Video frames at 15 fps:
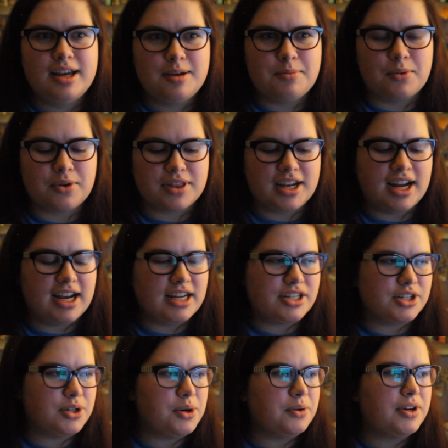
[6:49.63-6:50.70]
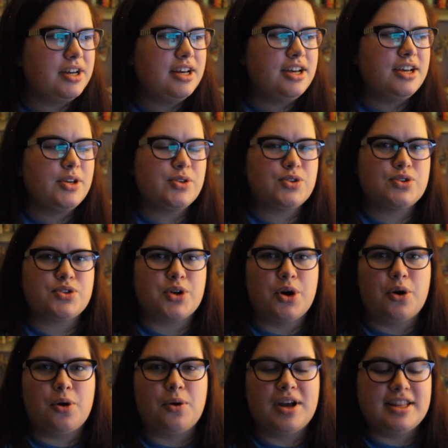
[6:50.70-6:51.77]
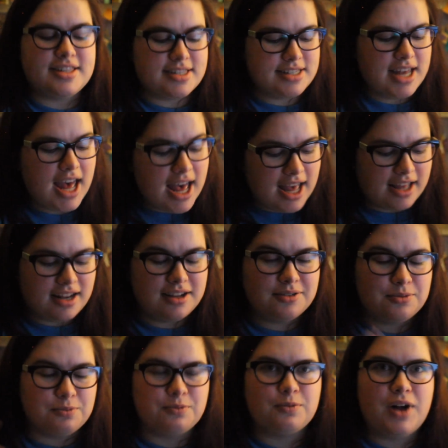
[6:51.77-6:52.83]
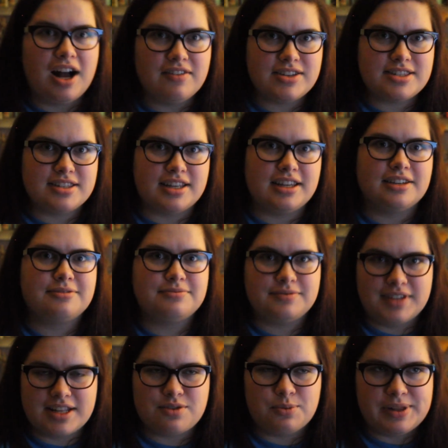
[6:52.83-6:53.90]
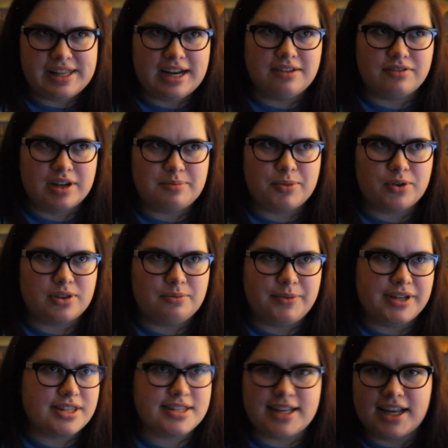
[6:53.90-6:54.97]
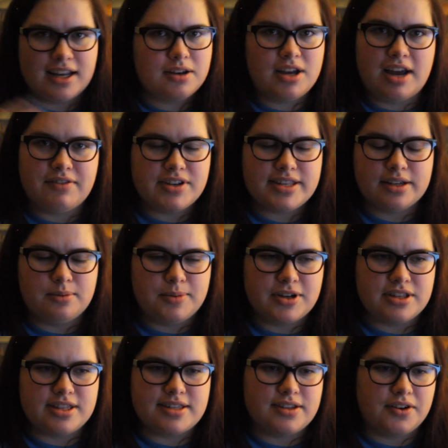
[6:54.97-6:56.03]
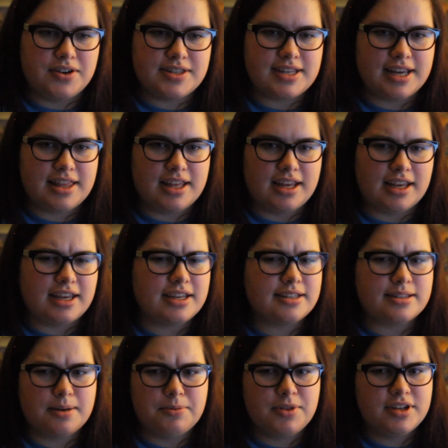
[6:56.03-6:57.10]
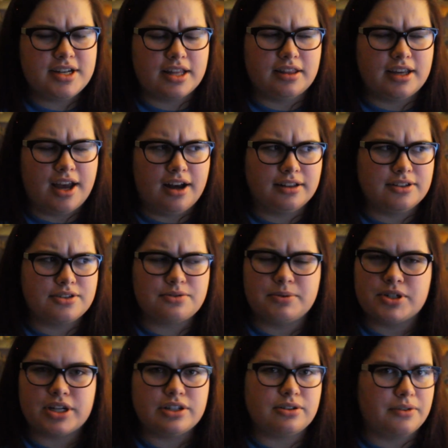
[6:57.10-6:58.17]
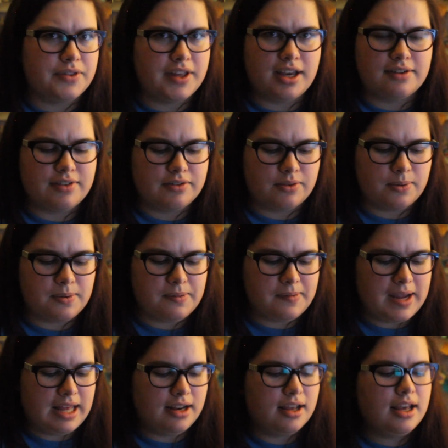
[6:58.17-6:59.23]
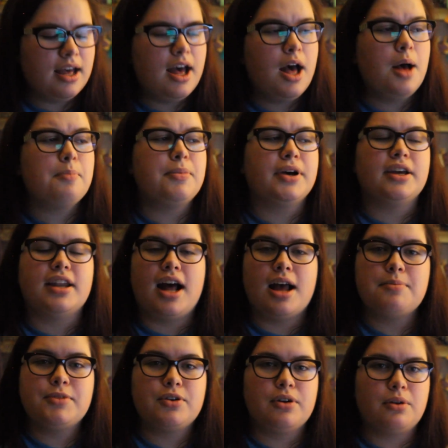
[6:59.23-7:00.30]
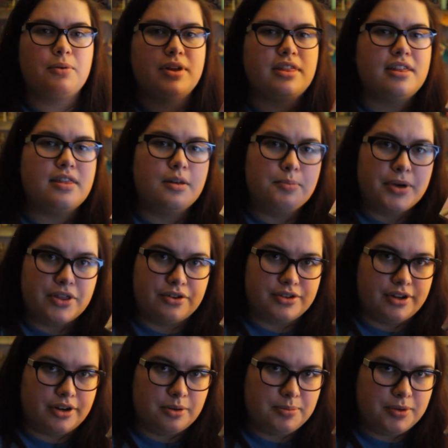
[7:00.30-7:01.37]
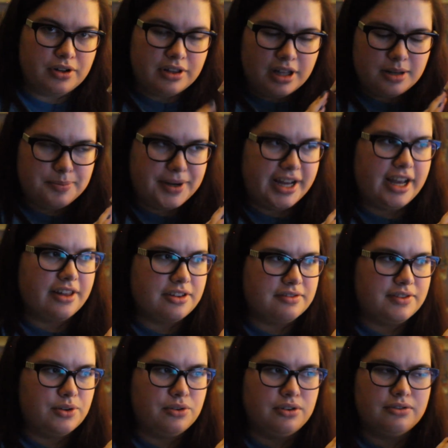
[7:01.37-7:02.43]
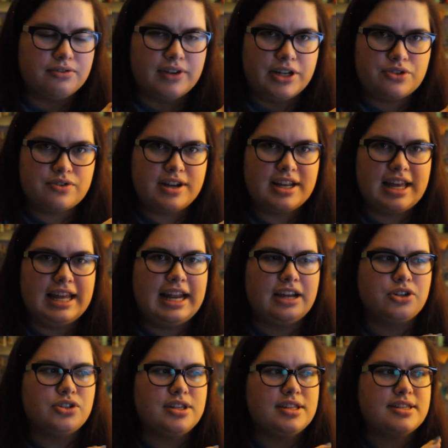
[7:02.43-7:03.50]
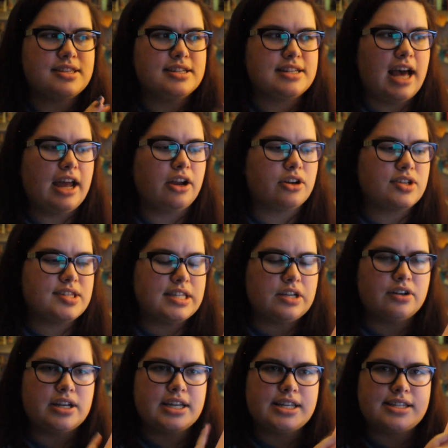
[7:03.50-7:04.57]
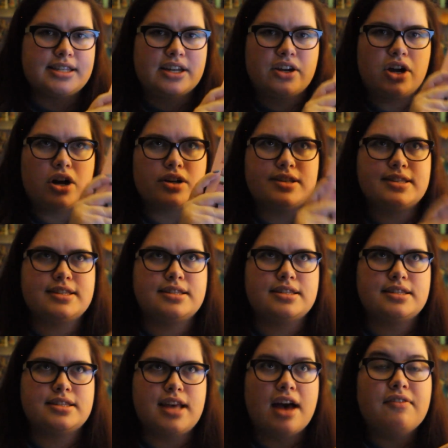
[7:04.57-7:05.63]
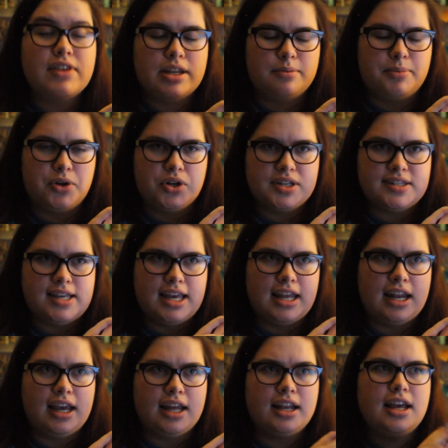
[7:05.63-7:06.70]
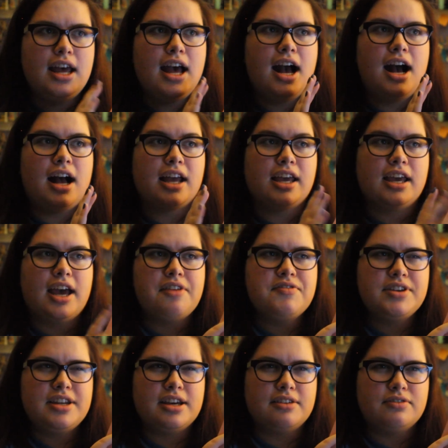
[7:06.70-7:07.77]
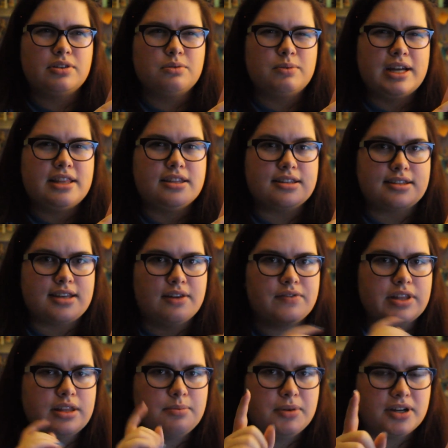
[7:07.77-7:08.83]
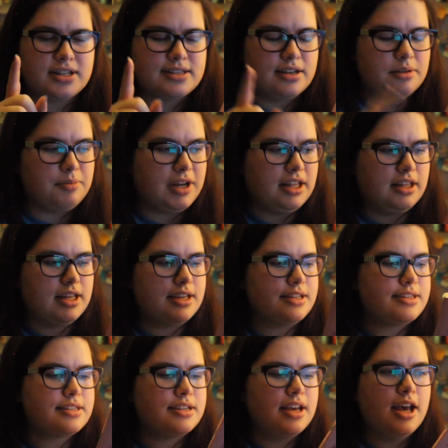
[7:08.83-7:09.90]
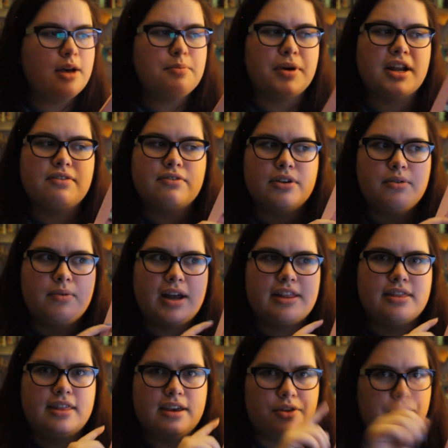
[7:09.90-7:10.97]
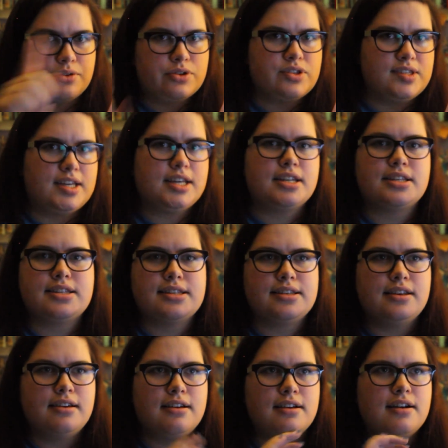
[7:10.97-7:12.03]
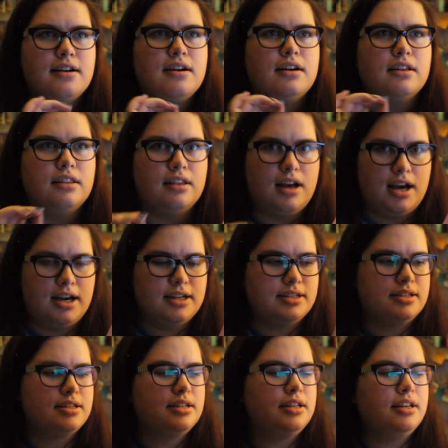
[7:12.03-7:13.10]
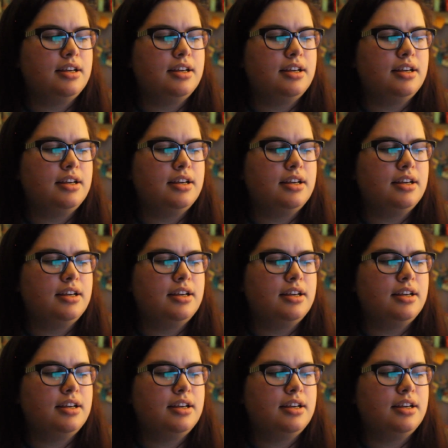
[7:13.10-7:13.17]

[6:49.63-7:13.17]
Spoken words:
more than I do. So instead, obviously that's one that I've read more than once, like every single book in the series I think, except The Deathly Hallows, which I don't think I've ever reread. But I'm going with The Mother-Daughter Club by Heather Vogel Frederick, and actually this entire series, there are 7 books in it. I haven't ever read the 7th, but it's on my list, but I've reread the other 6 a lot.